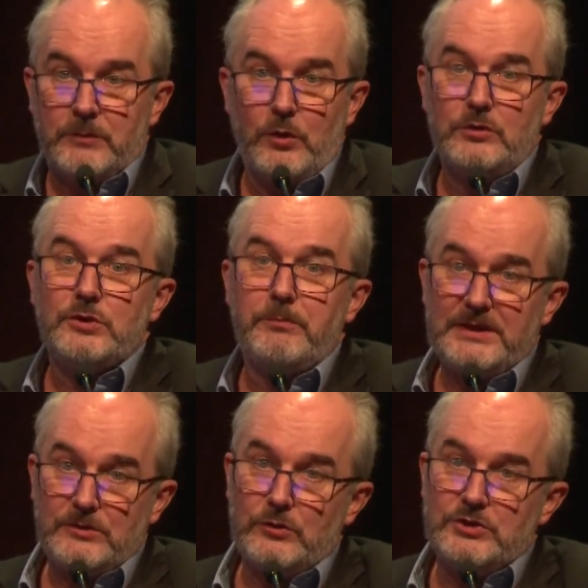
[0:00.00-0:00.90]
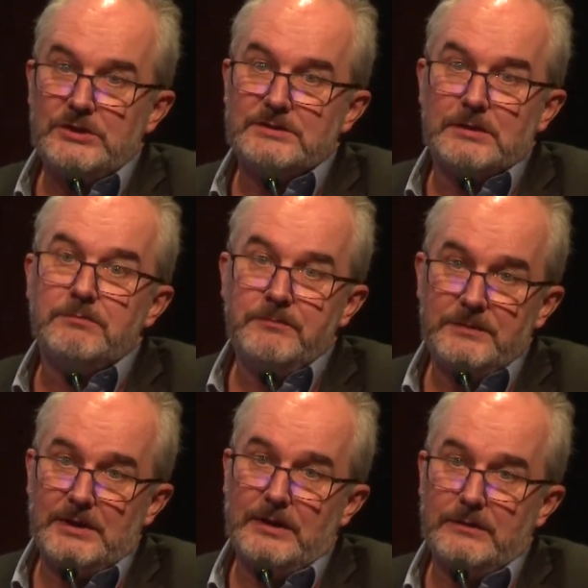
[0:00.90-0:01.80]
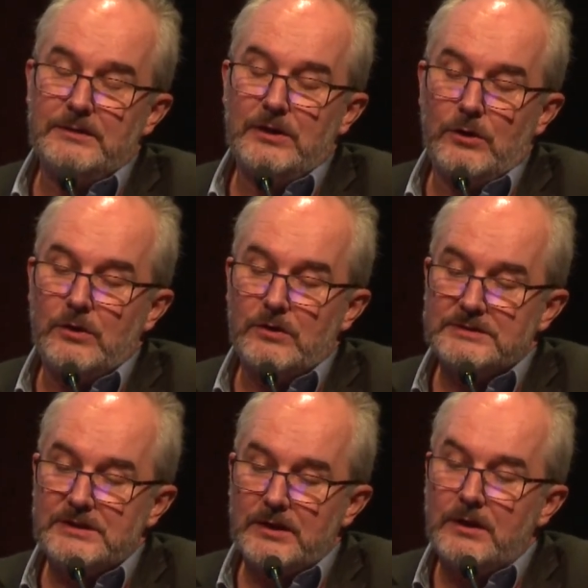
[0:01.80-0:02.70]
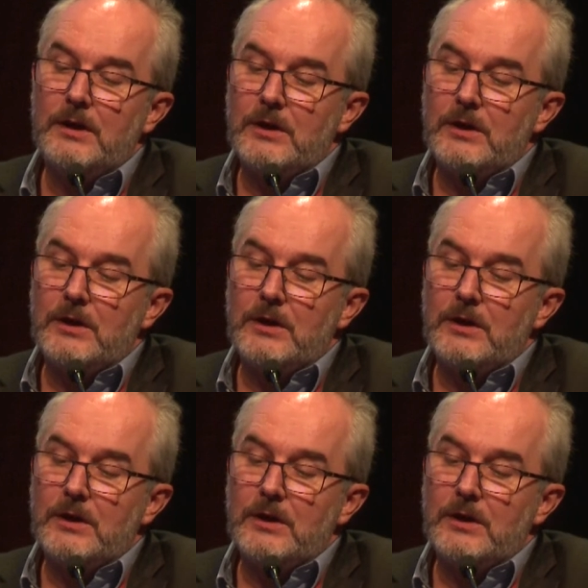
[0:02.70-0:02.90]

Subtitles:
other pathologies than lung cancer